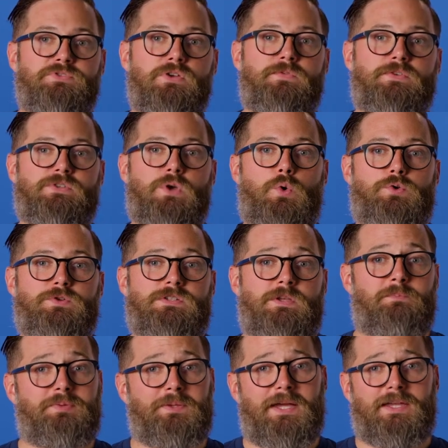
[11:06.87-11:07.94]
Surface owners
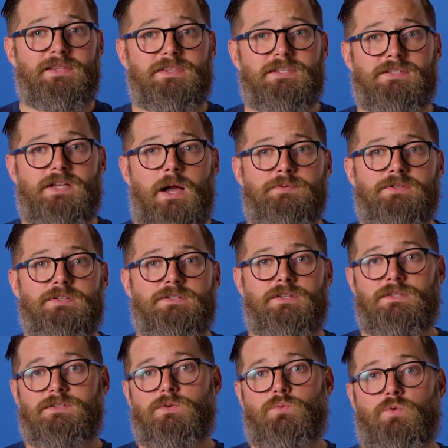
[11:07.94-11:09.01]
complain that this option
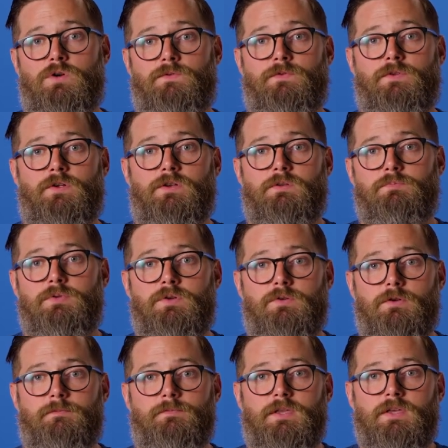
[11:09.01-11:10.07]
doesn't work for their
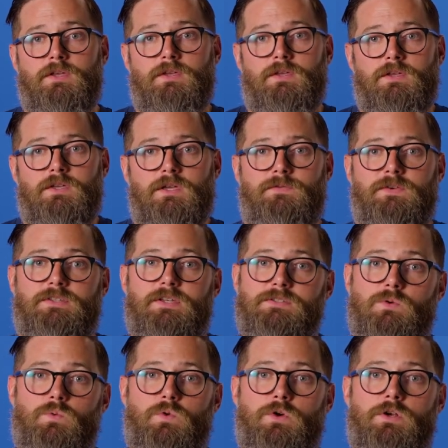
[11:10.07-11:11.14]
computer. If it
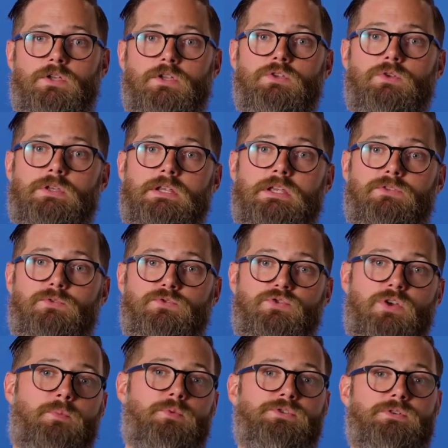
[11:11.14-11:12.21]
doesn't work, you can either
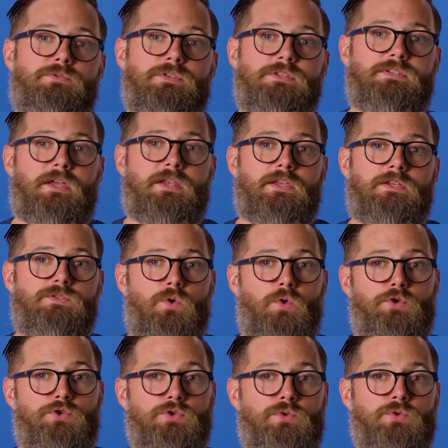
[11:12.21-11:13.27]
troubleshoot the settings
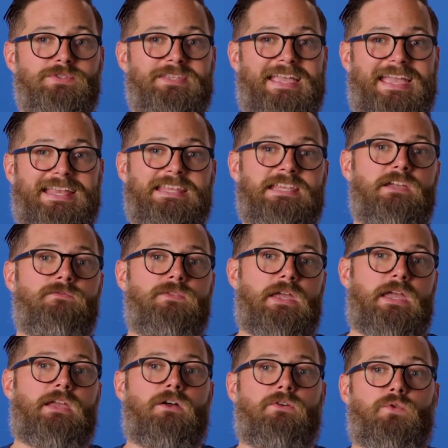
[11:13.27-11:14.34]
or use any of the
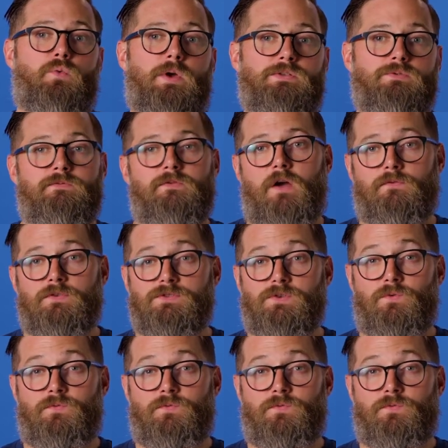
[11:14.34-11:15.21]
eight other ways we've covered so